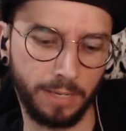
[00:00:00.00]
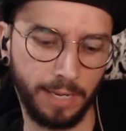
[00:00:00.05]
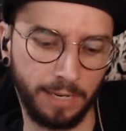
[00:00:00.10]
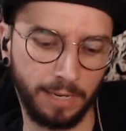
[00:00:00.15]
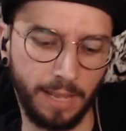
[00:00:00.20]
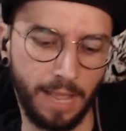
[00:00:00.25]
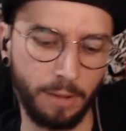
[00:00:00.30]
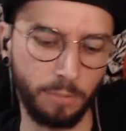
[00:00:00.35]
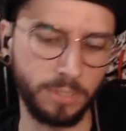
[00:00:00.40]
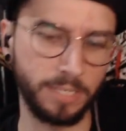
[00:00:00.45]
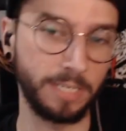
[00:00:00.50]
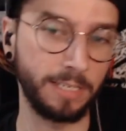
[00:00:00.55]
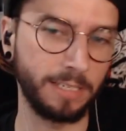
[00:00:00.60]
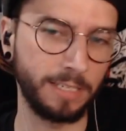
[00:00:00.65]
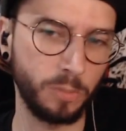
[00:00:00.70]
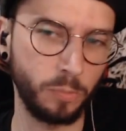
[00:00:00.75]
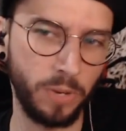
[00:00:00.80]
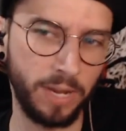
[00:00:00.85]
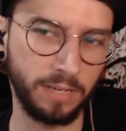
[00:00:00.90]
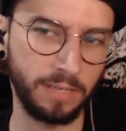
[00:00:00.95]
And I wasn't
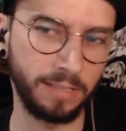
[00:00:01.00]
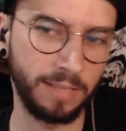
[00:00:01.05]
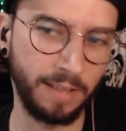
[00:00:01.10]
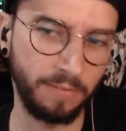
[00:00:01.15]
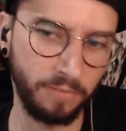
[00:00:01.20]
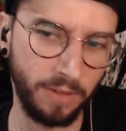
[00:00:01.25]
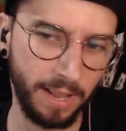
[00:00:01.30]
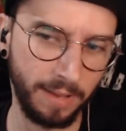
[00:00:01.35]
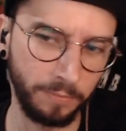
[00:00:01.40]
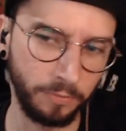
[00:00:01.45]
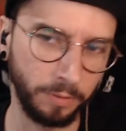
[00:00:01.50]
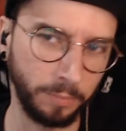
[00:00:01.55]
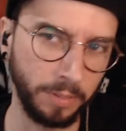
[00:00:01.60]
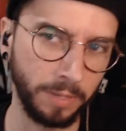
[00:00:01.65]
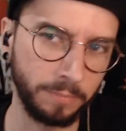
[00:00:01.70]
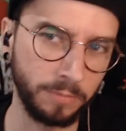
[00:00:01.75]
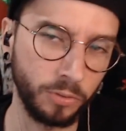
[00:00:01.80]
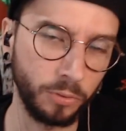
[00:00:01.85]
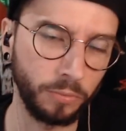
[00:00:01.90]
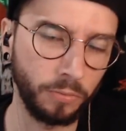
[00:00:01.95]
expecting that vibe from
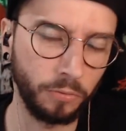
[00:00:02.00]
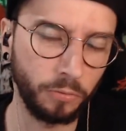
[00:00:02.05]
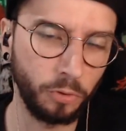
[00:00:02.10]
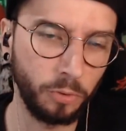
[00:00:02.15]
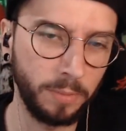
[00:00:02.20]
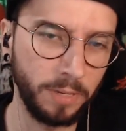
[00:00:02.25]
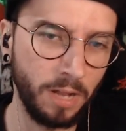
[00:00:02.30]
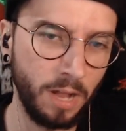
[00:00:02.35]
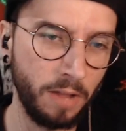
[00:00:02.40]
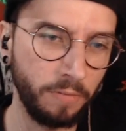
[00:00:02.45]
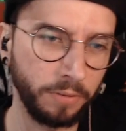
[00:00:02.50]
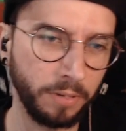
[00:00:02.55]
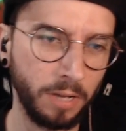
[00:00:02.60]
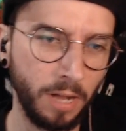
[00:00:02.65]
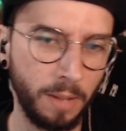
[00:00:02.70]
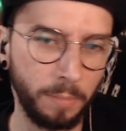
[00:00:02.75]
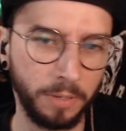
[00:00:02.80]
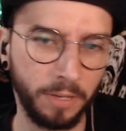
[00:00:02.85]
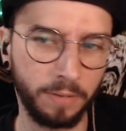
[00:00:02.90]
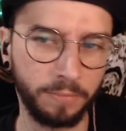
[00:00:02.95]
them, so it threw me off and
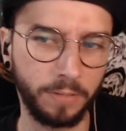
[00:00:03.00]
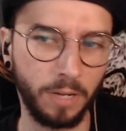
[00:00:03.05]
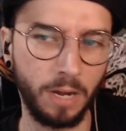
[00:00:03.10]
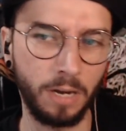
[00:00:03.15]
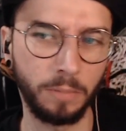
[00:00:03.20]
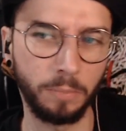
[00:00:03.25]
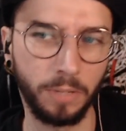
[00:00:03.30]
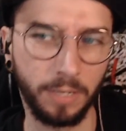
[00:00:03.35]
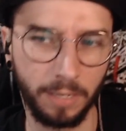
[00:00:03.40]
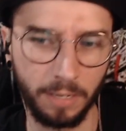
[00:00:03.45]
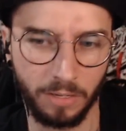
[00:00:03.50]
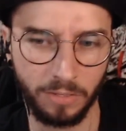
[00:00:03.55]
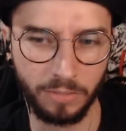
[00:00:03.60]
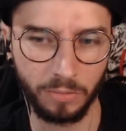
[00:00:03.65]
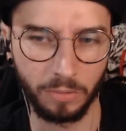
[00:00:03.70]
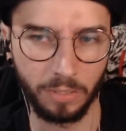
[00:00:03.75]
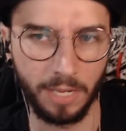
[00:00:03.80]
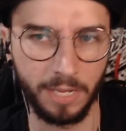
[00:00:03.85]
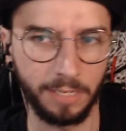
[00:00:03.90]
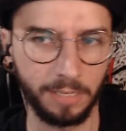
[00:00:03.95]
caught me off guard, but I
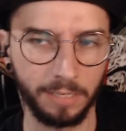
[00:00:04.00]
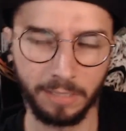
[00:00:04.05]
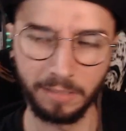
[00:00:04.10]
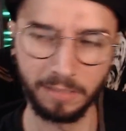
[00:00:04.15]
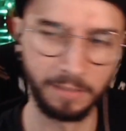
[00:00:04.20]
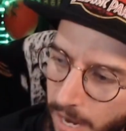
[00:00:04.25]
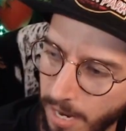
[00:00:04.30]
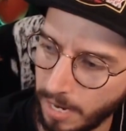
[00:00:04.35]
also like it.